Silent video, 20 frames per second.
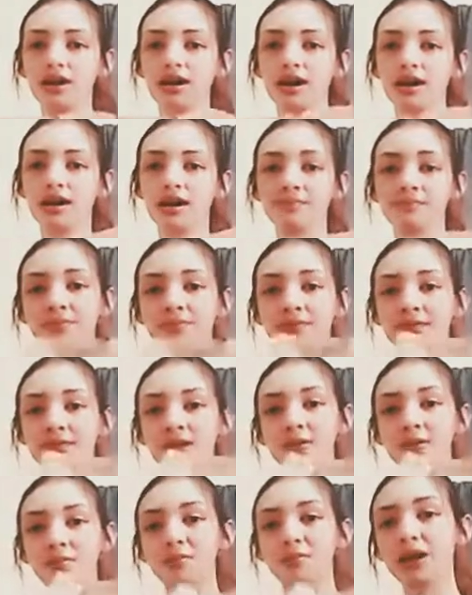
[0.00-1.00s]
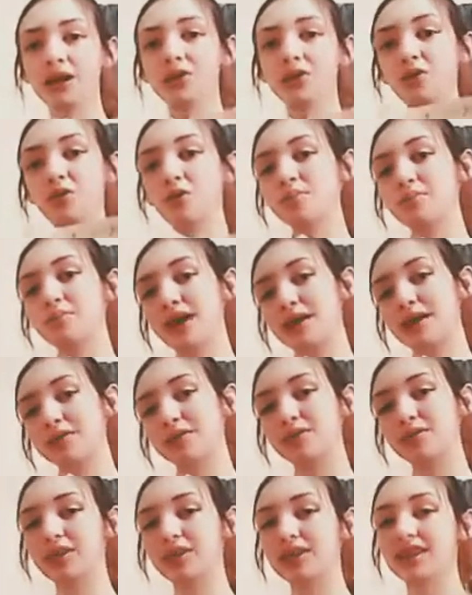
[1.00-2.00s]
make cool maps with it,
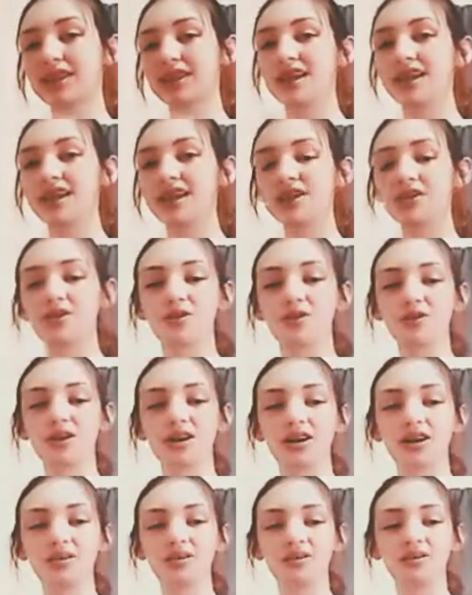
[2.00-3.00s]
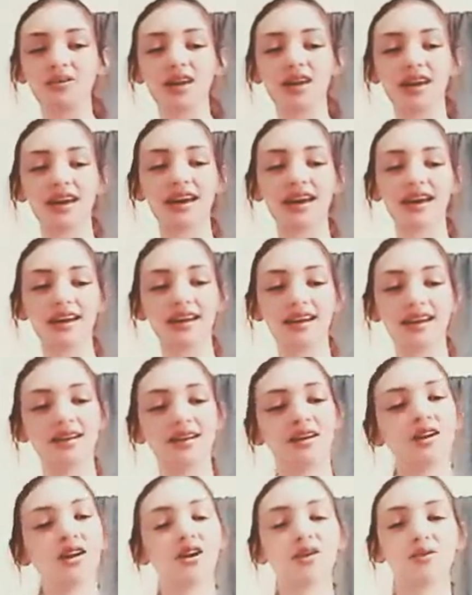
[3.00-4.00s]
or you can write
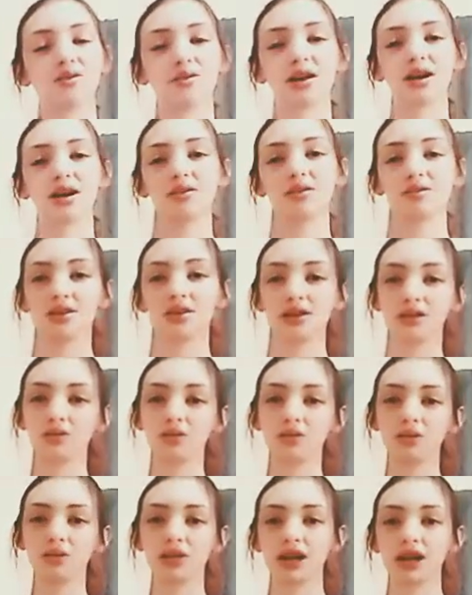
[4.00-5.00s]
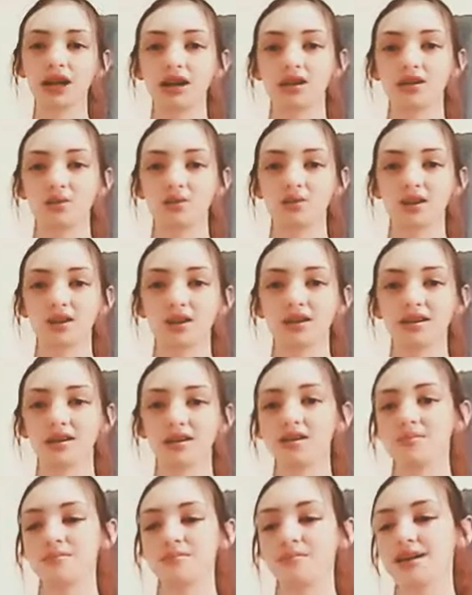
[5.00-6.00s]
really cool letters with them, and
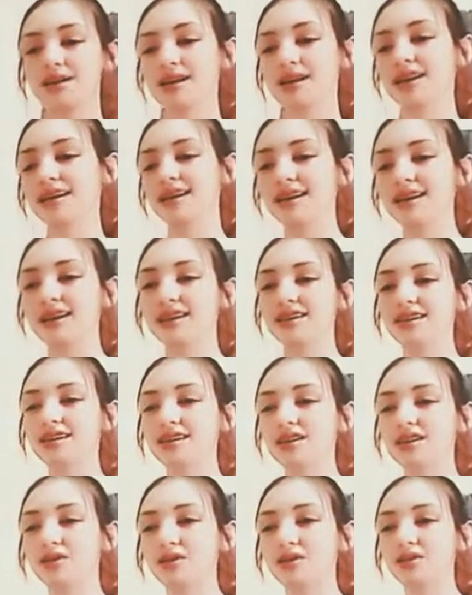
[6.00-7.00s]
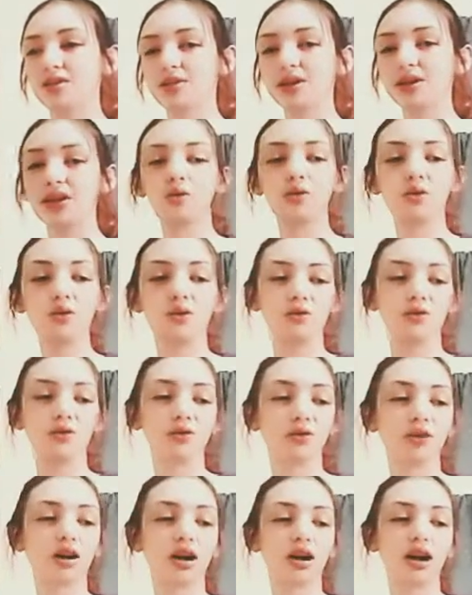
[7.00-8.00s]
they're really cool for
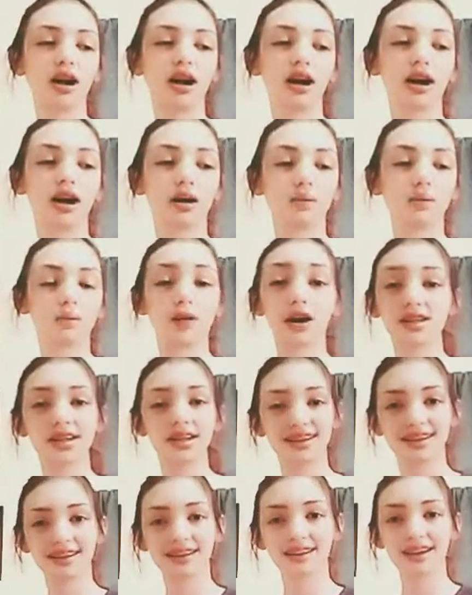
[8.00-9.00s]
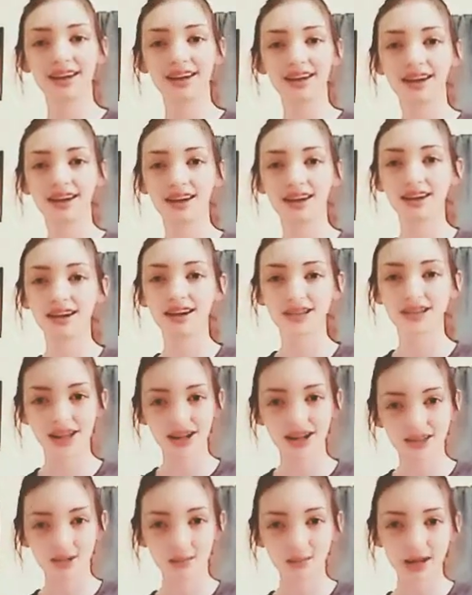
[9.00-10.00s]
projects like our Shadows Amongst
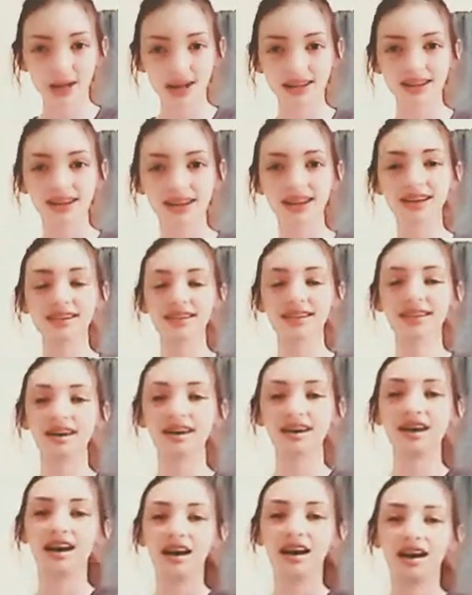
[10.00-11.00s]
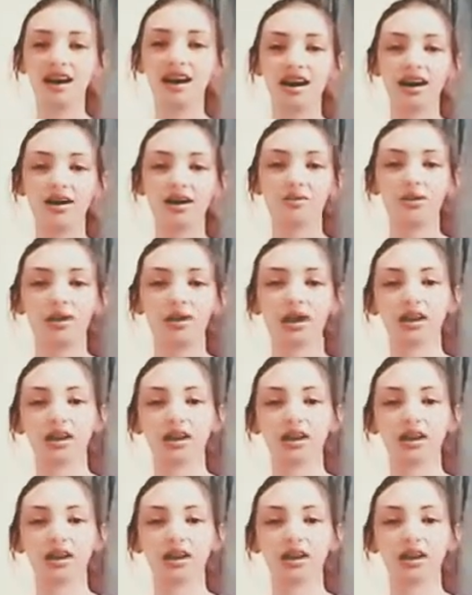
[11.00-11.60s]
Us. We actually